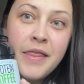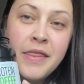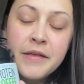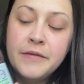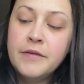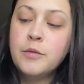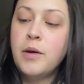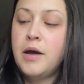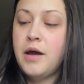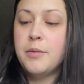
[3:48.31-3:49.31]
This is
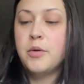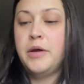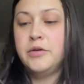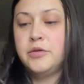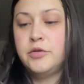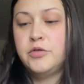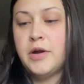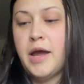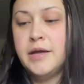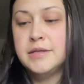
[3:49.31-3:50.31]
what I'm going to
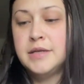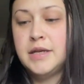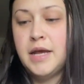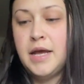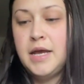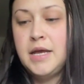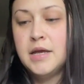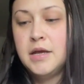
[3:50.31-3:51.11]
try today.